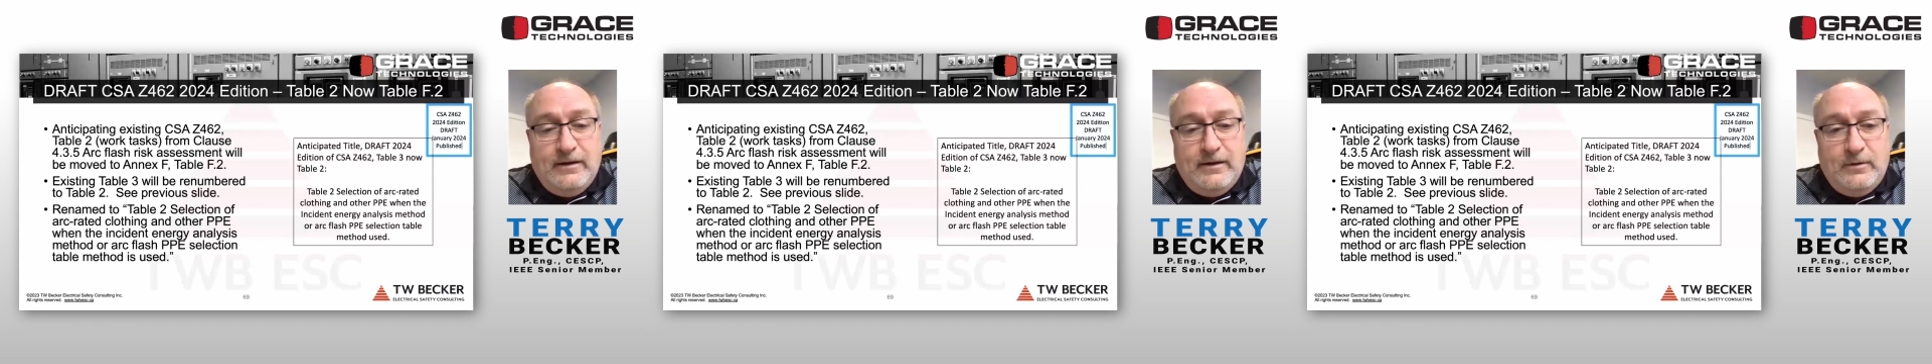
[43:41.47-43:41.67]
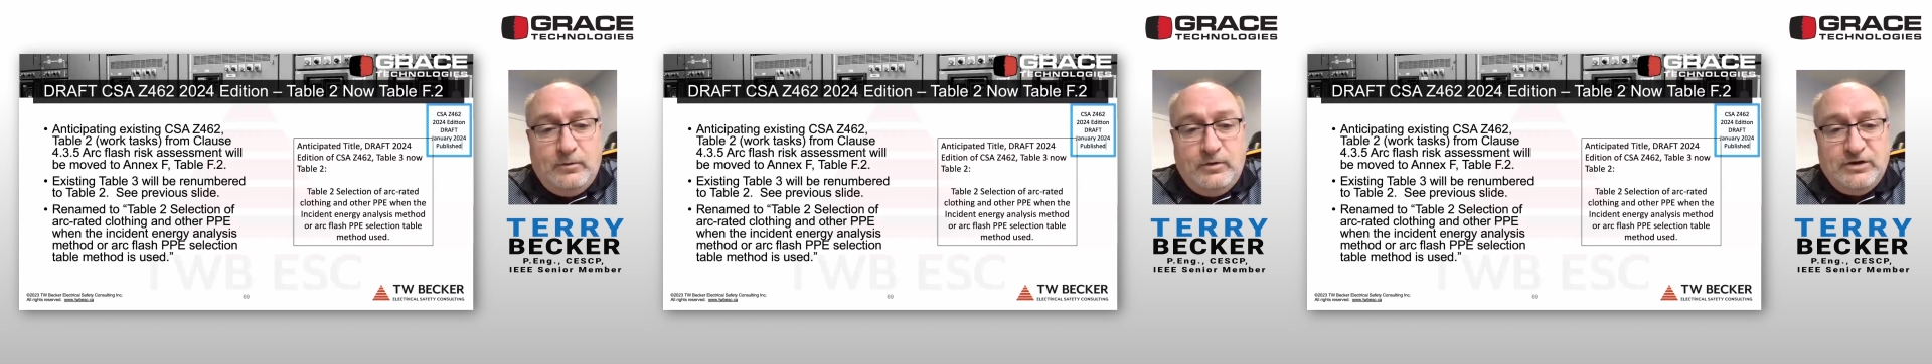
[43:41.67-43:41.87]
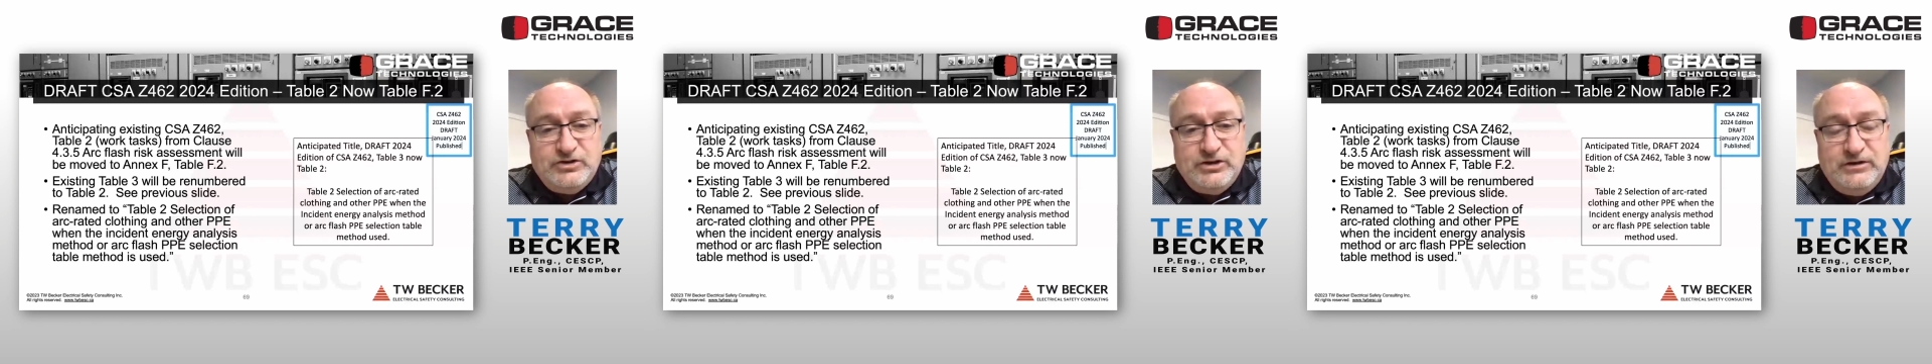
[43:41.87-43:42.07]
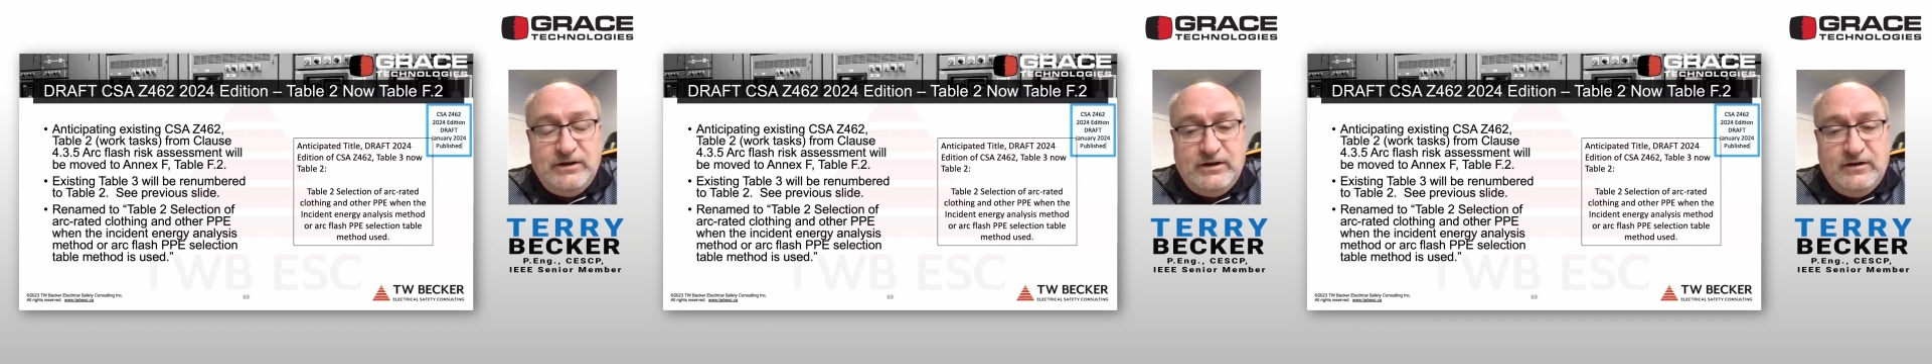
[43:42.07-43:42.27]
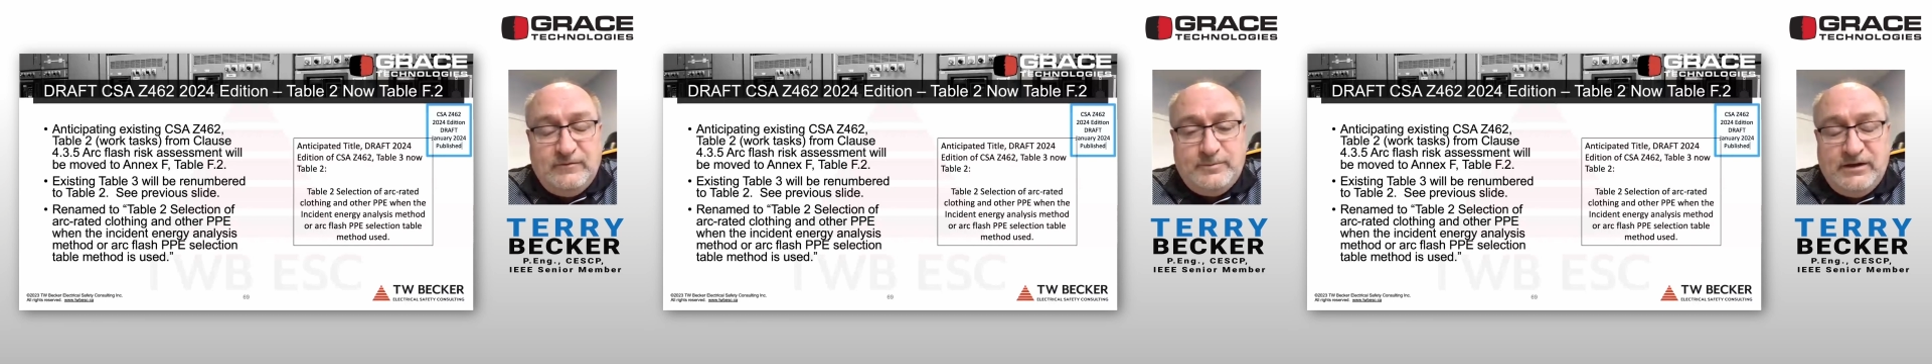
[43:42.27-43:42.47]
which in
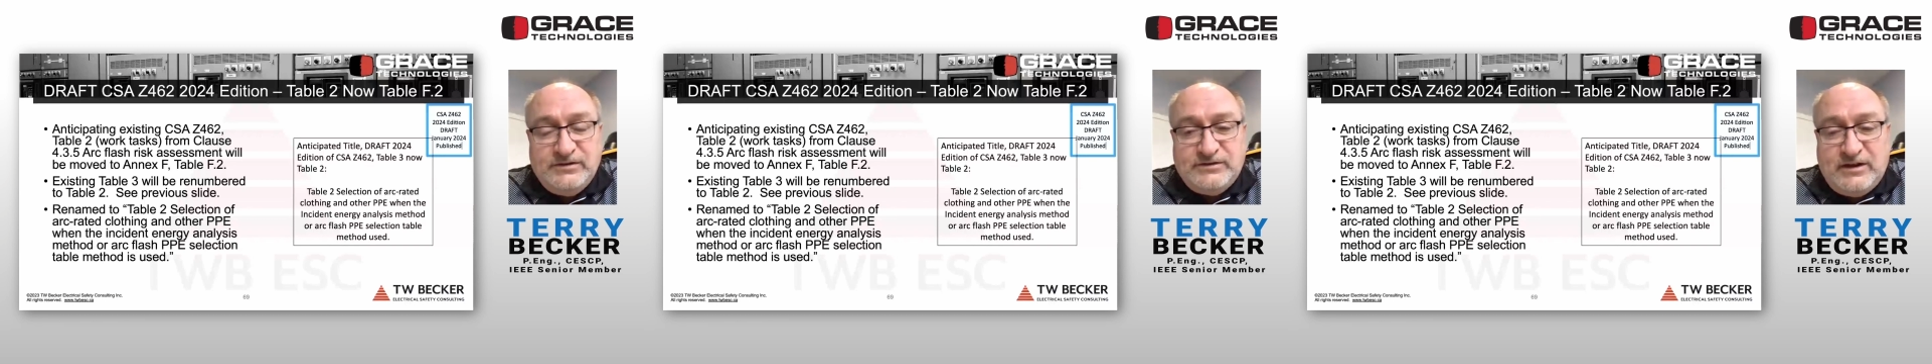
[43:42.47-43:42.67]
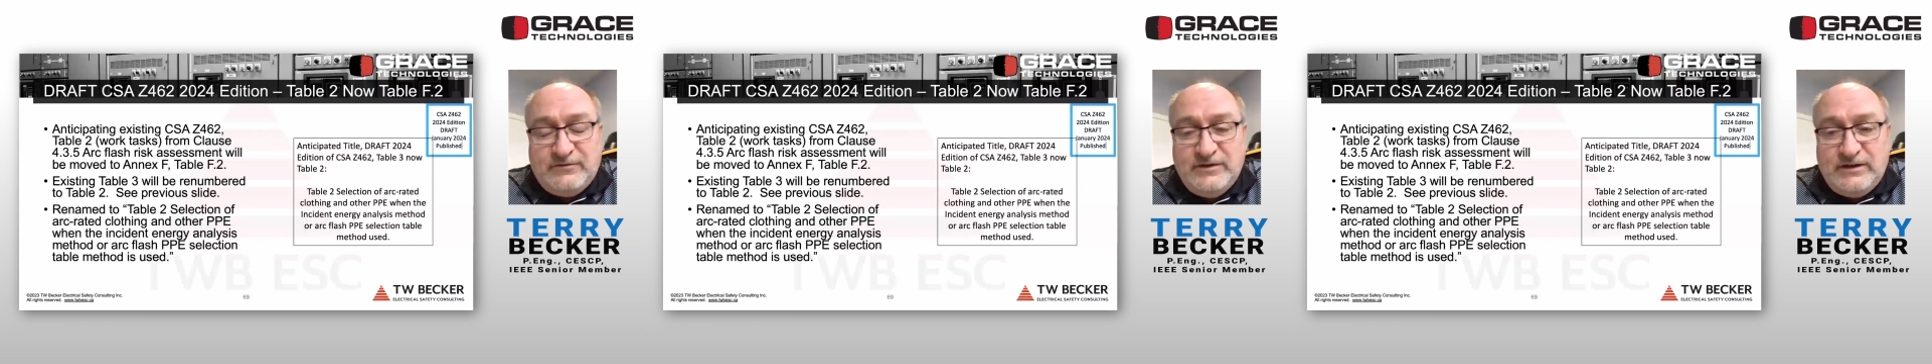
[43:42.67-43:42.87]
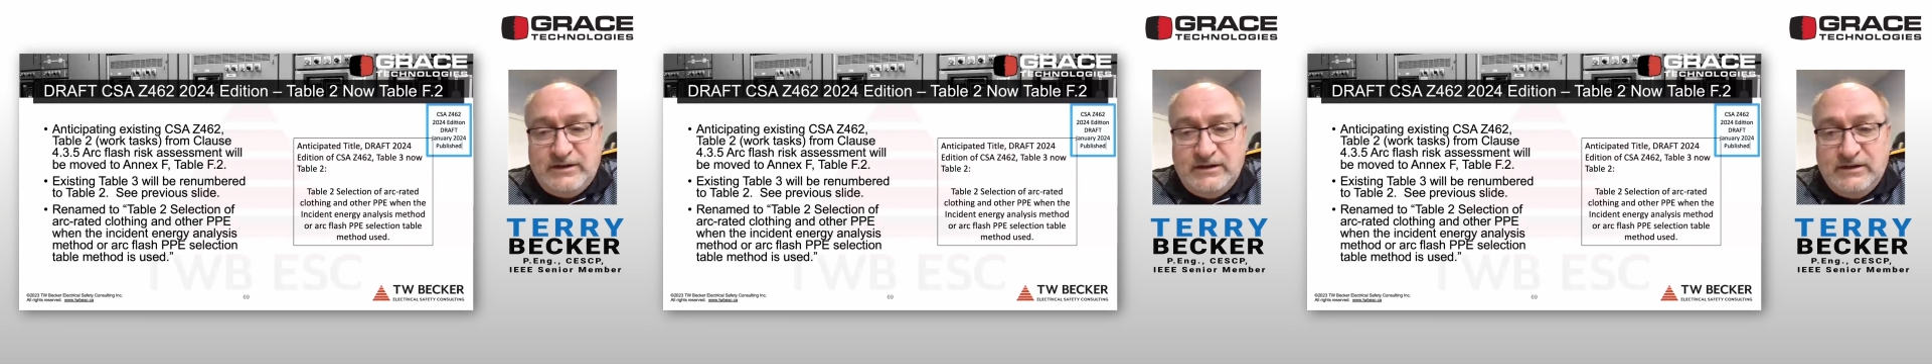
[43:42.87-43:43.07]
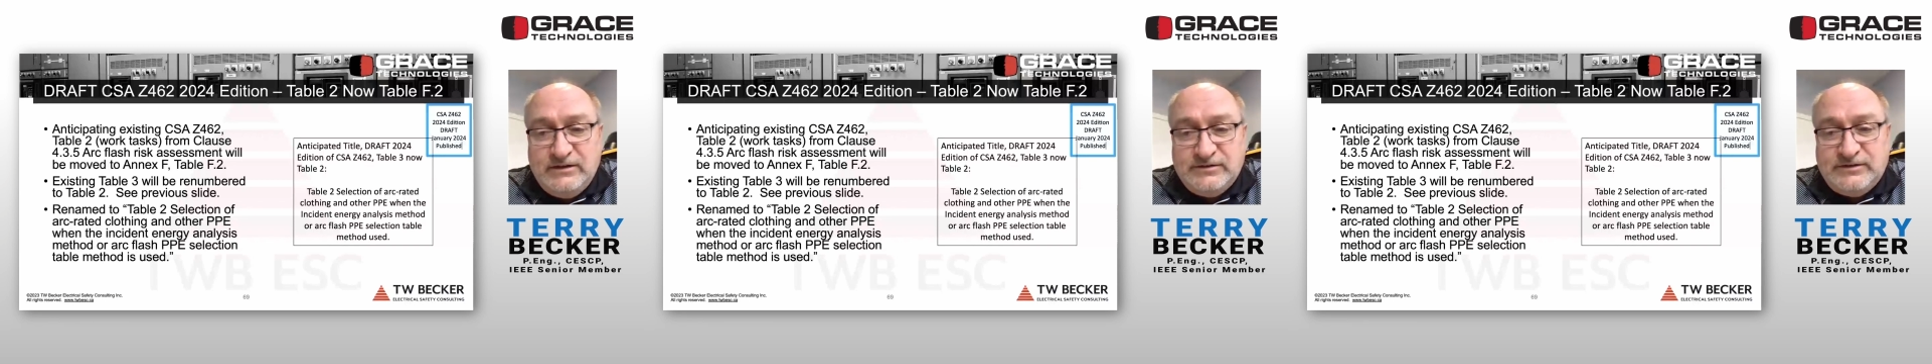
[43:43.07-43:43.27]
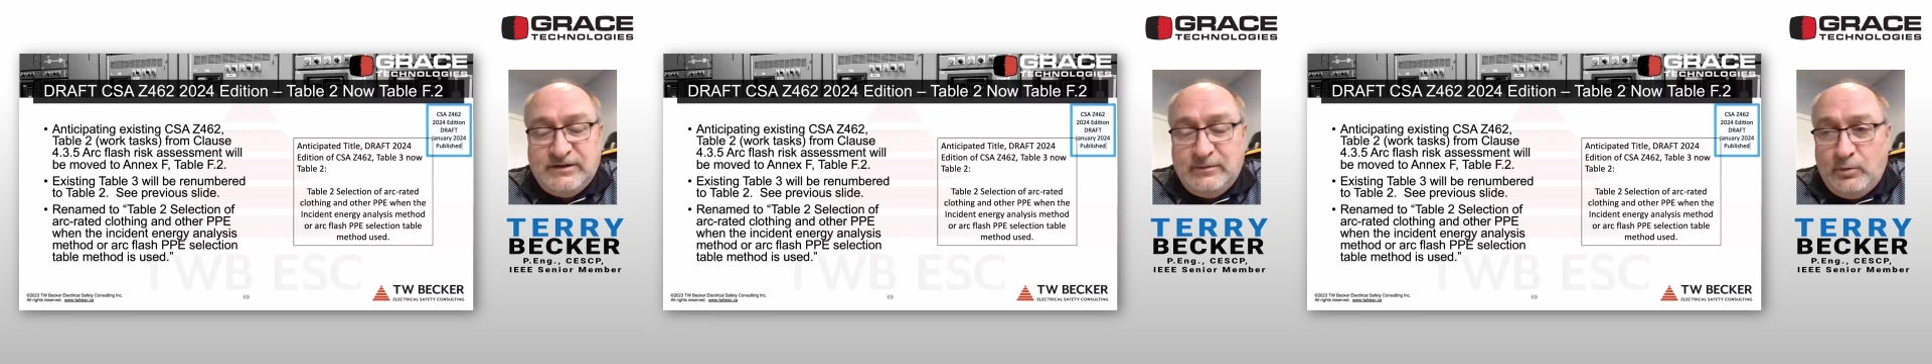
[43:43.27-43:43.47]
NFPA
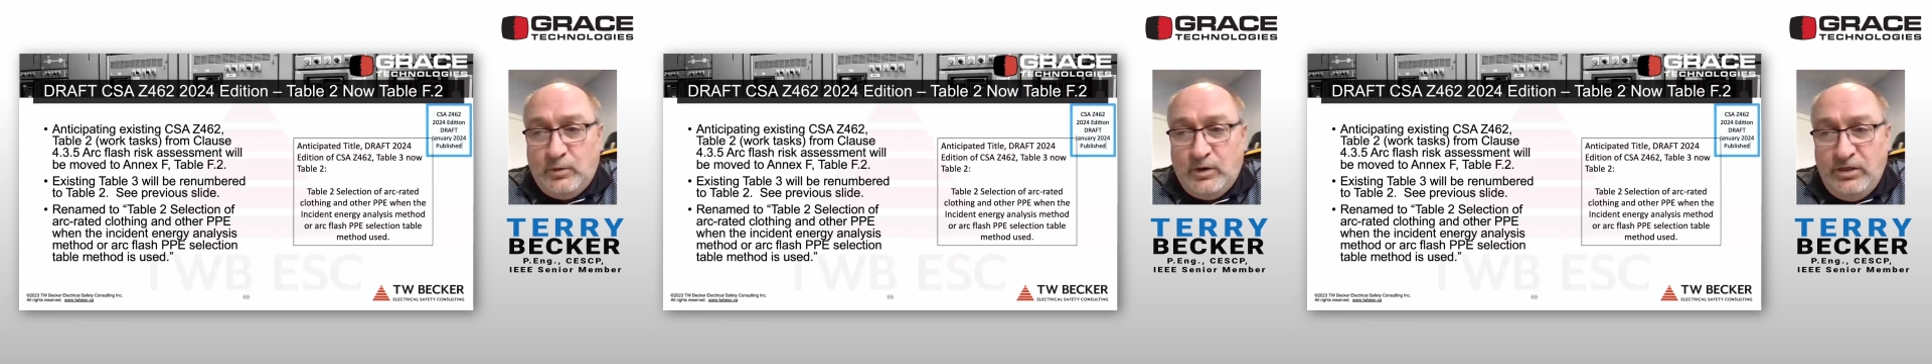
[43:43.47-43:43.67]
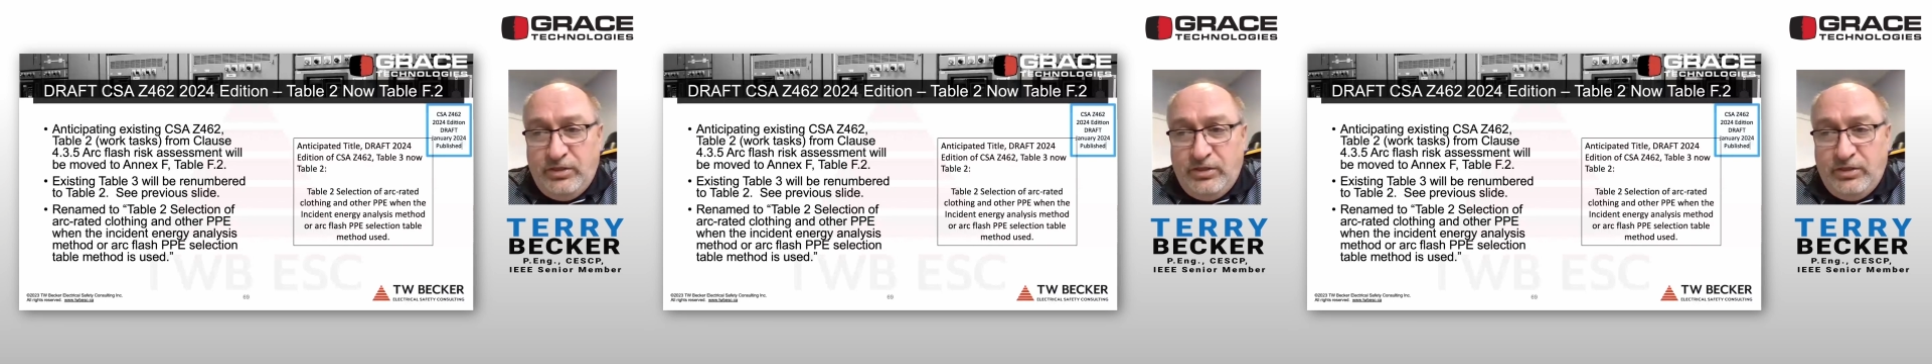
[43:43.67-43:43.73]
70E is table